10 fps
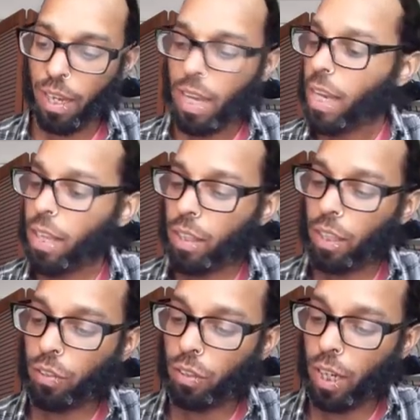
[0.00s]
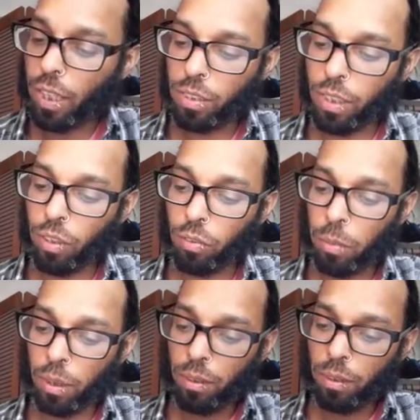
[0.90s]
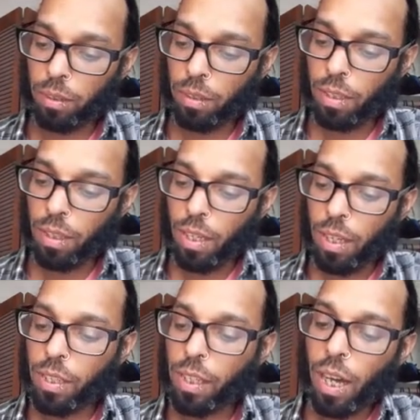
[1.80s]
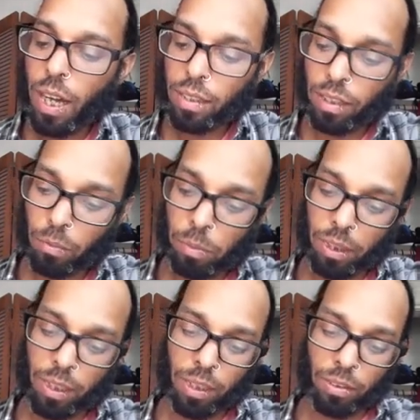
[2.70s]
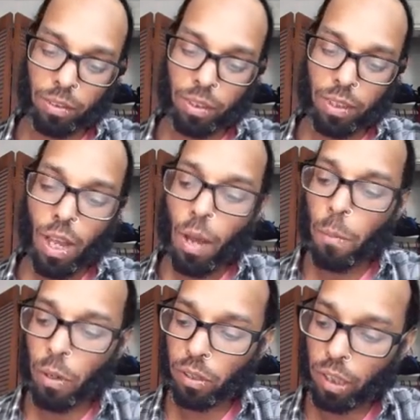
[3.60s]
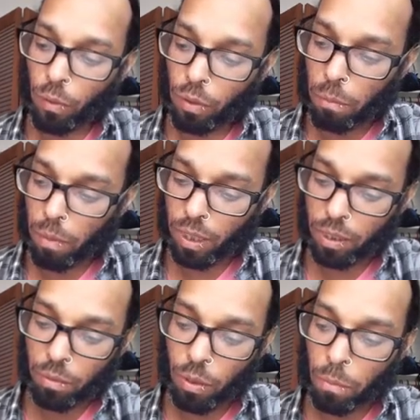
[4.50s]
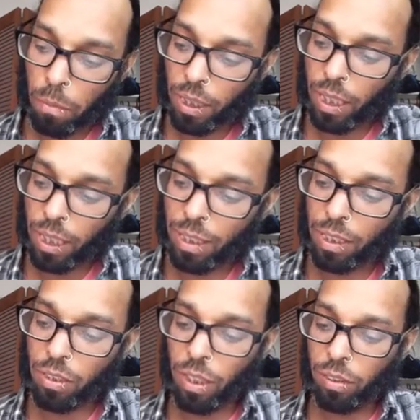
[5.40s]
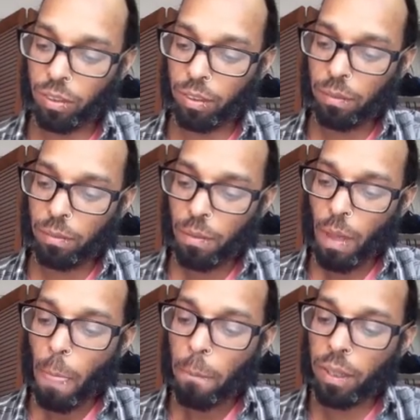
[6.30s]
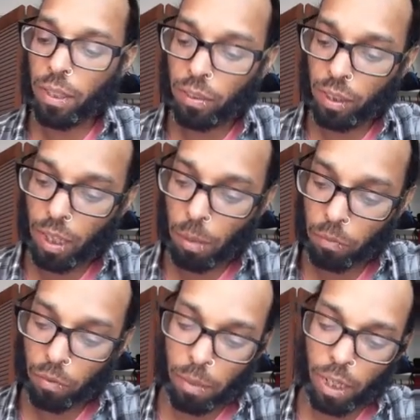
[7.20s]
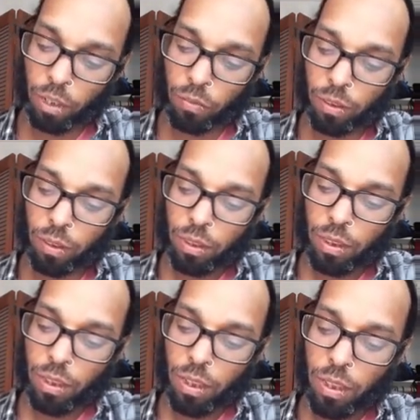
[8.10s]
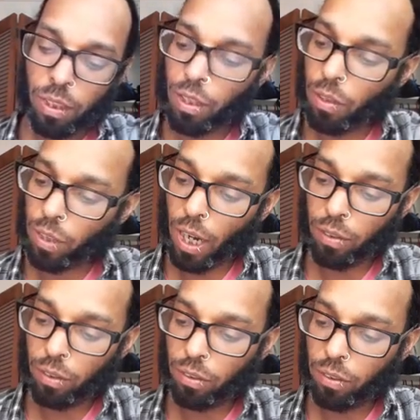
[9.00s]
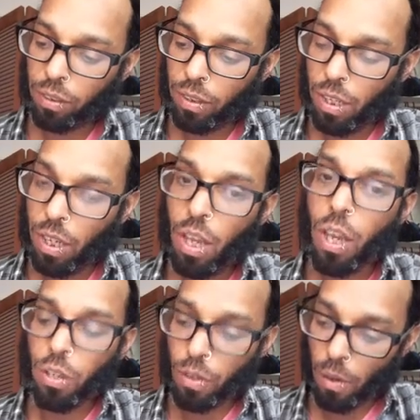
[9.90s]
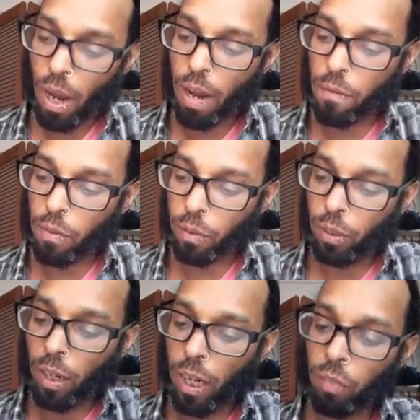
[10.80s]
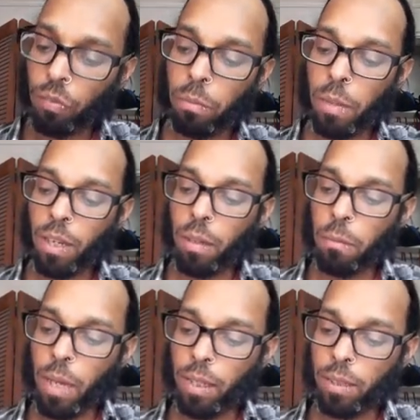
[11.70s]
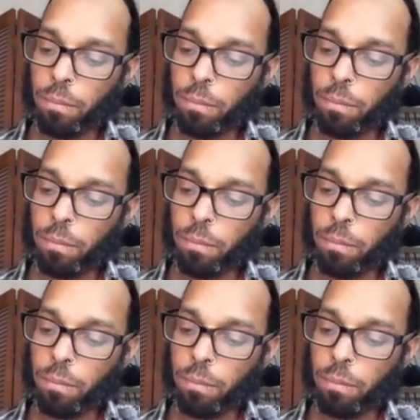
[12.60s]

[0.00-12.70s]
He thinks you're not a gentleman. God, these bloody English. Bursting with money and indigestion. Because he comes from Oxford. You know, Daedalus, you have the real Oxford manner.